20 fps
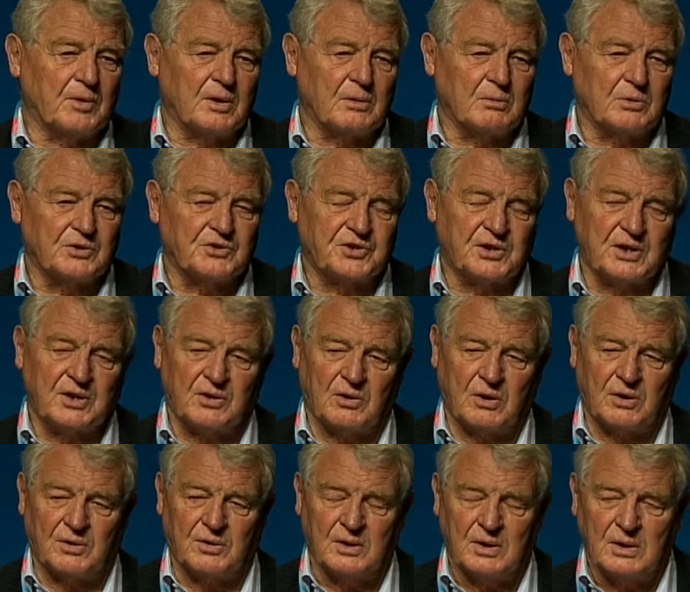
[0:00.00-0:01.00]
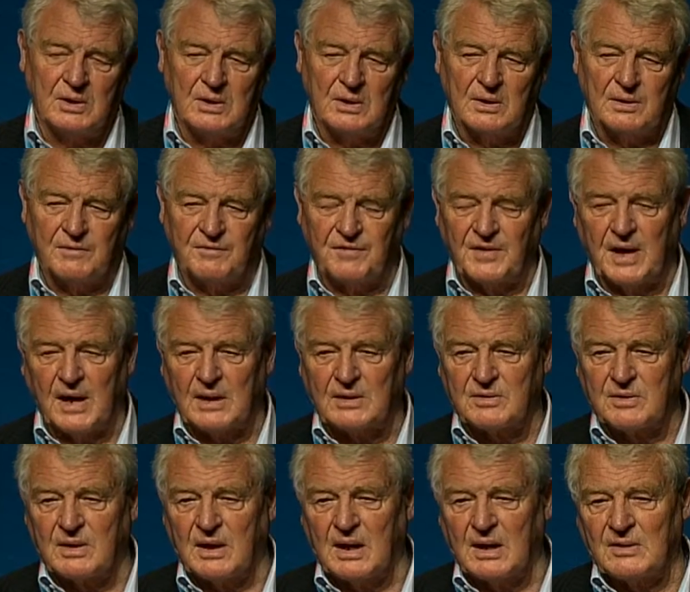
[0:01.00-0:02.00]
It will turn on the
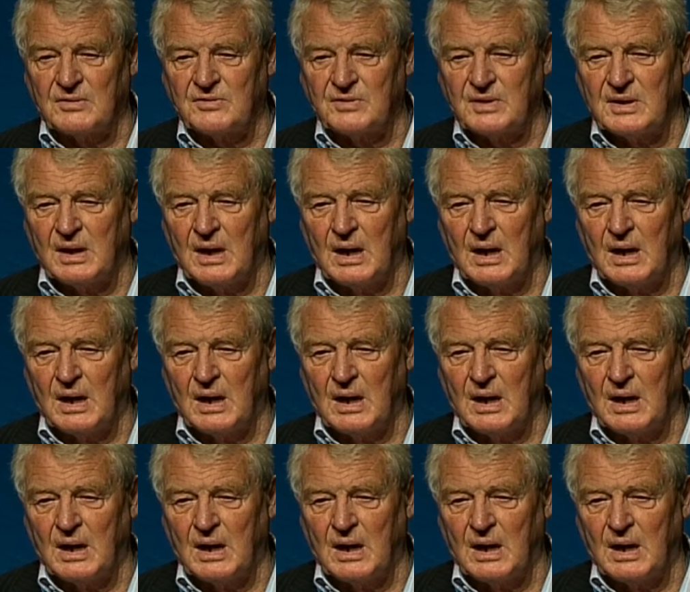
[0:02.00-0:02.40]
fact that the